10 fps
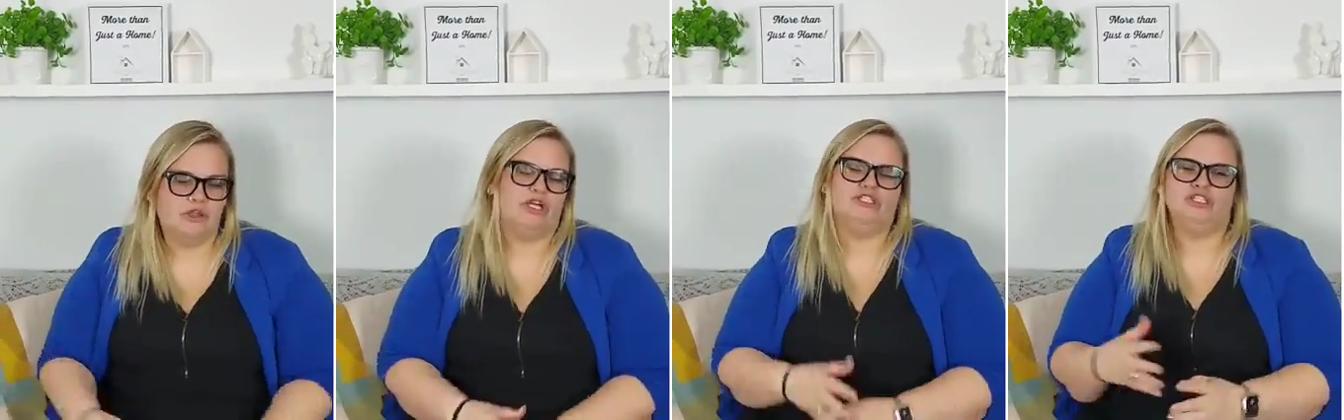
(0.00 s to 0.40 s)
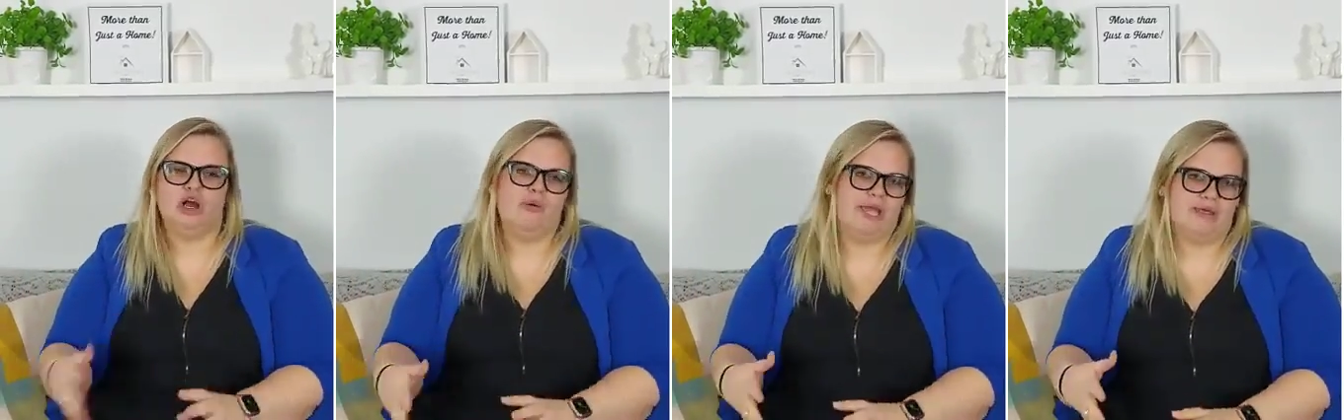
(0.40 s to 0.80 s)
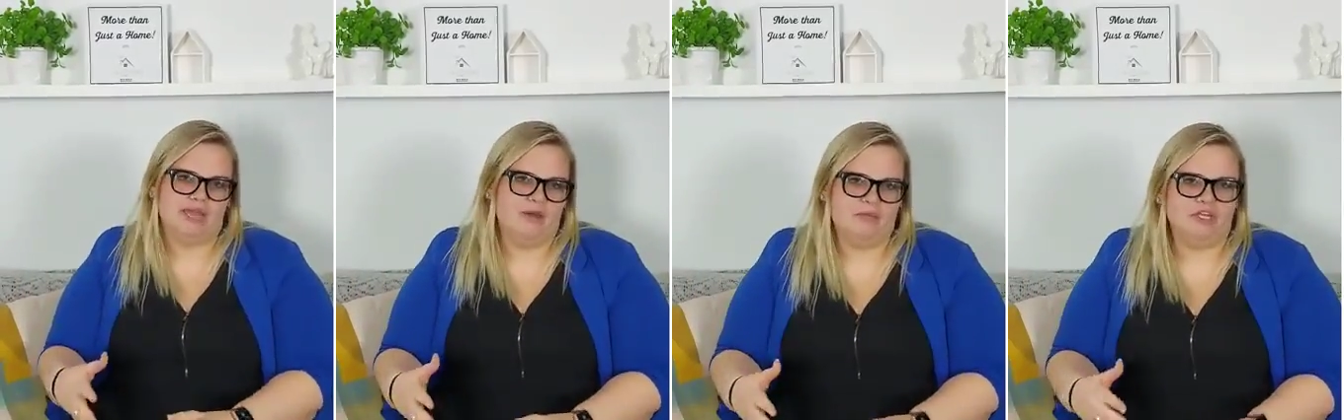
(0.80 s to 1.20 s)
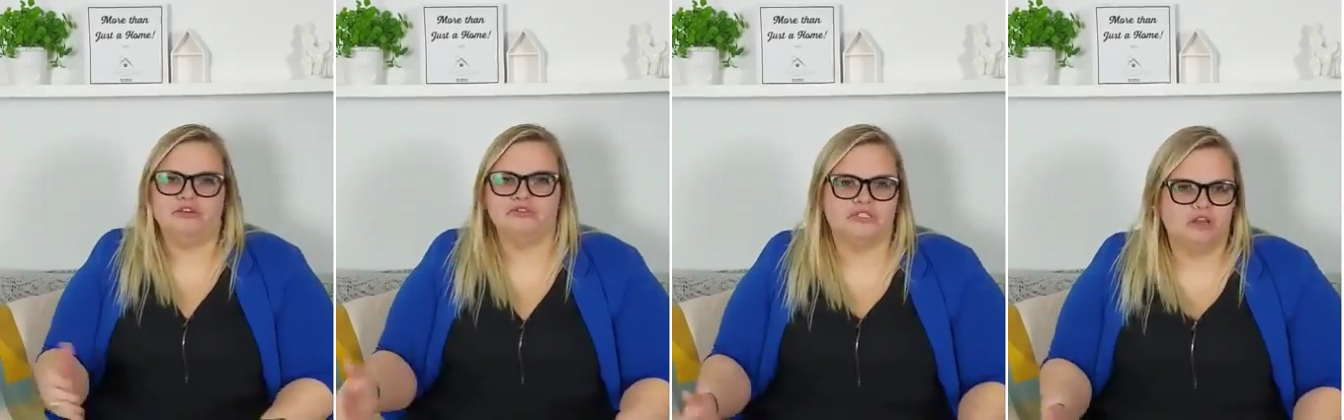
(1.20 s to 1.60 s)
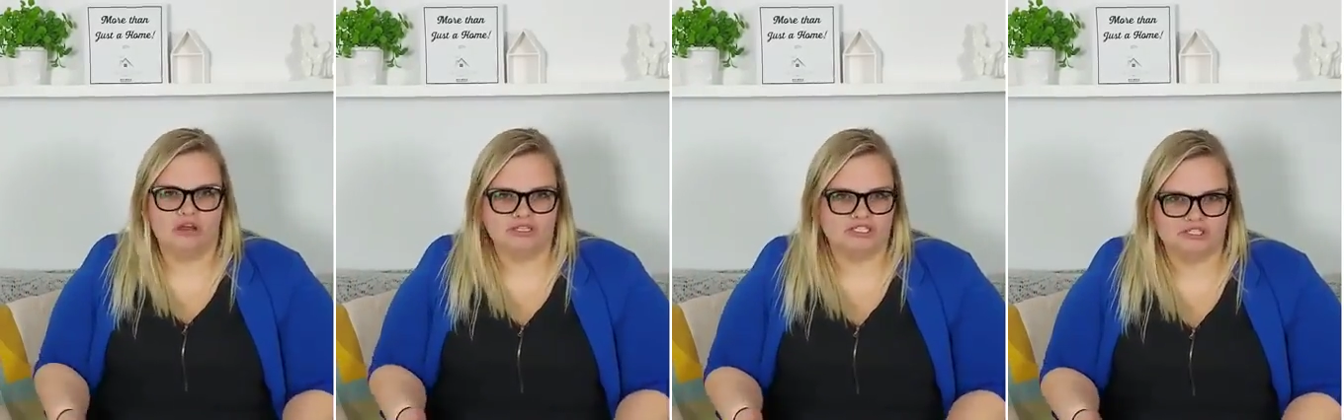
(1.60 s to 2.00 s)
You're not showing them that you use
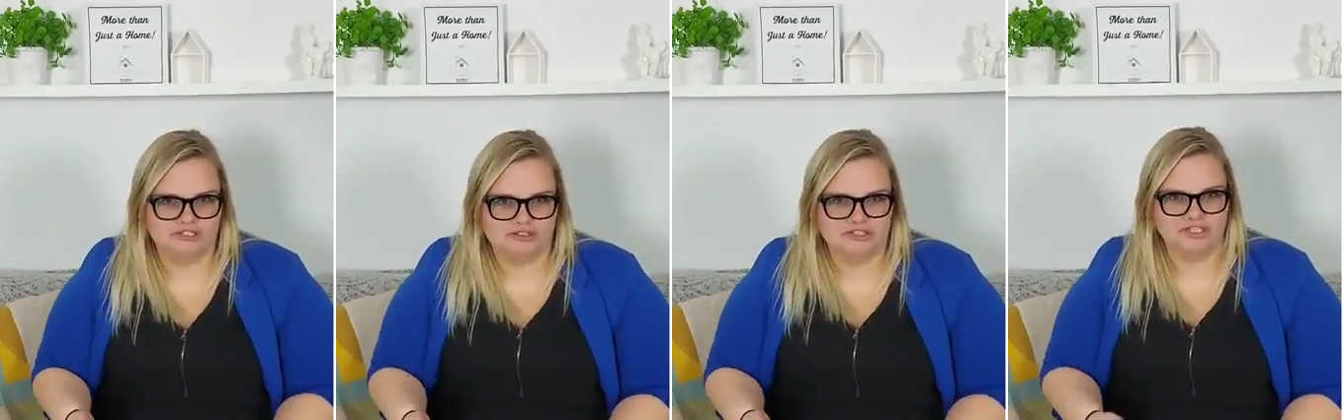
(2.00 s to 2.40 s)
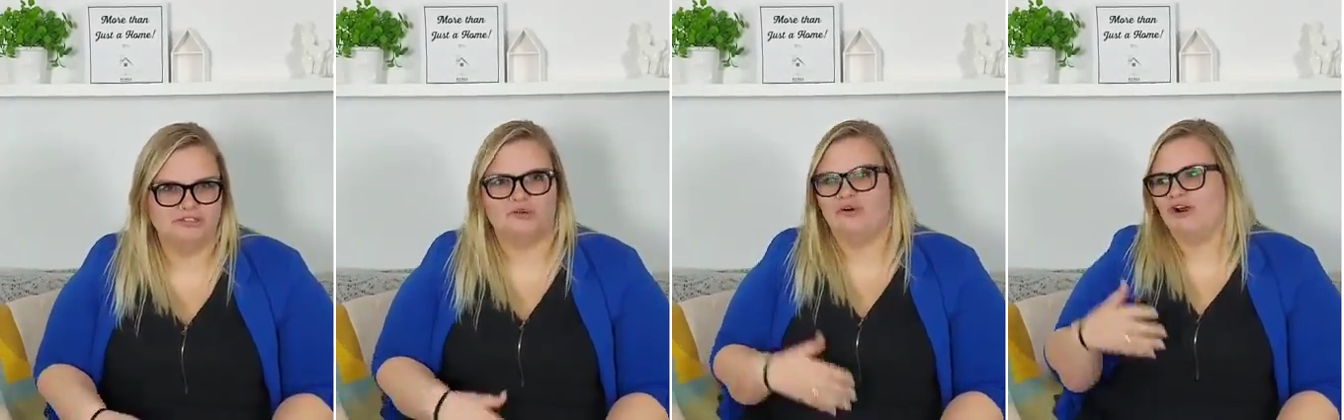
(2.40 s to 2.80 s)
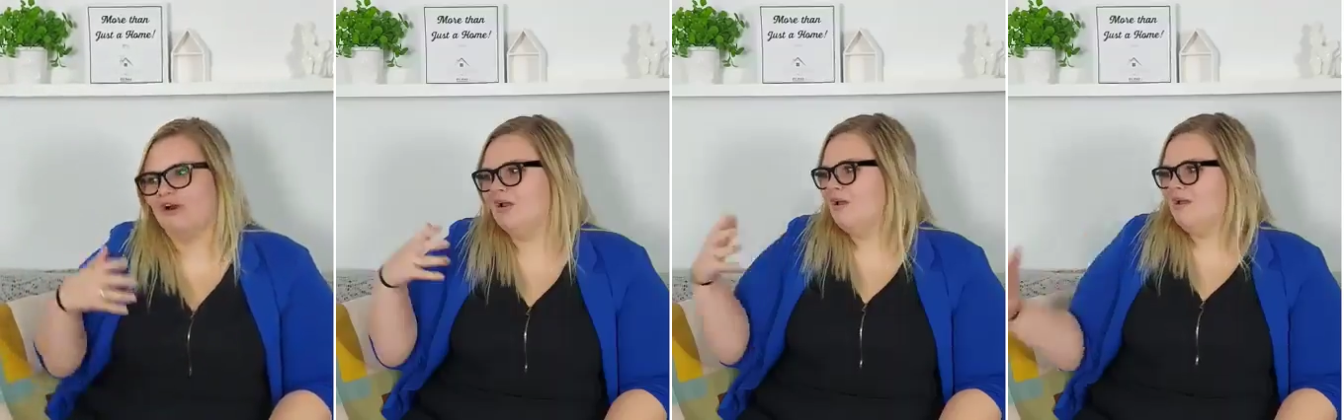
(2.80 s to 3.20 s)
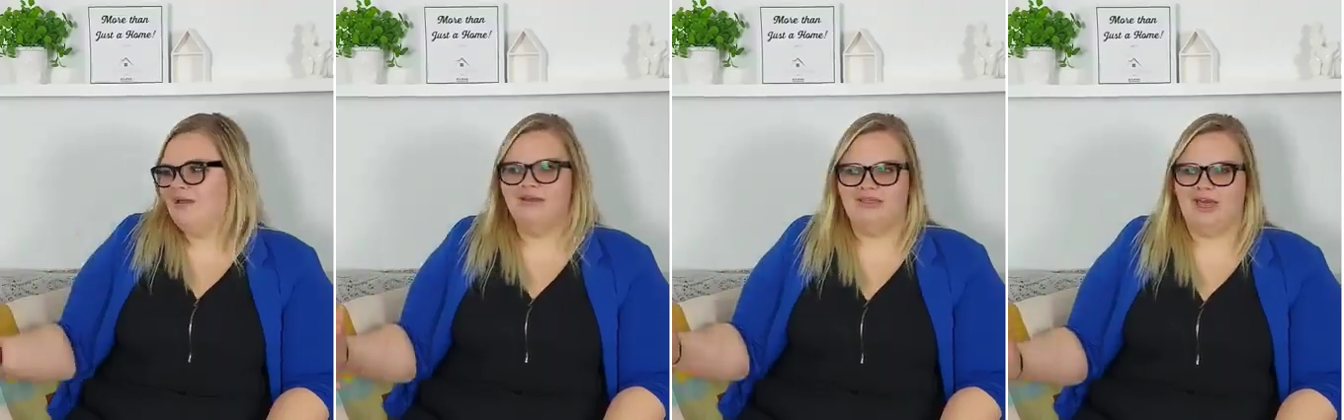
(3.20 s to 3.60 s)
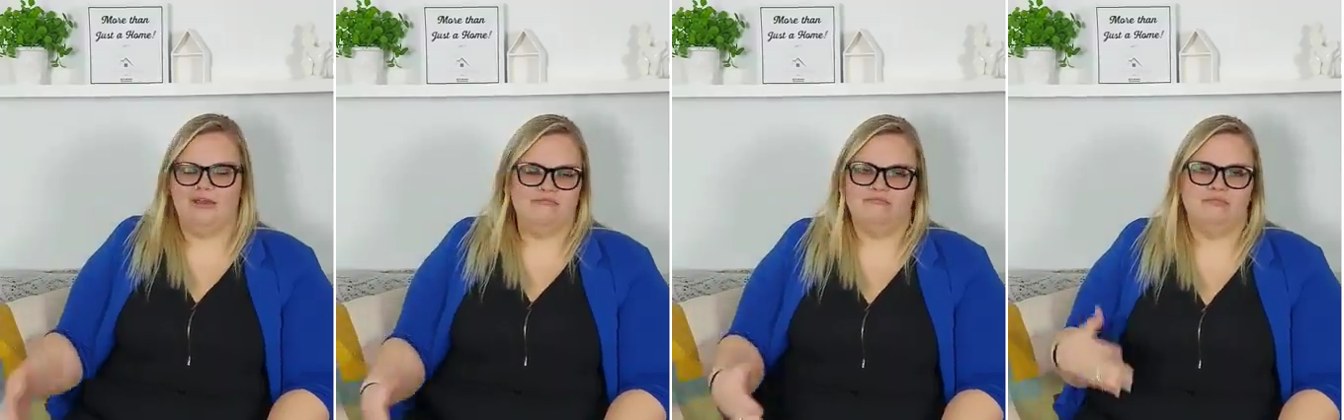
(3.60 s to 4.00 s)
Dawn dish detergent or
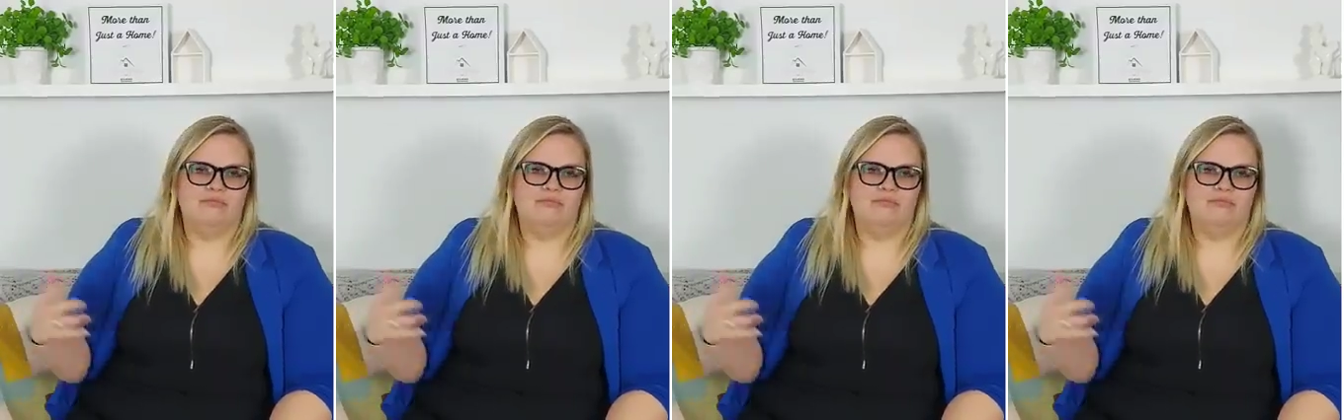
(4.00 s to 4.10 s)
that,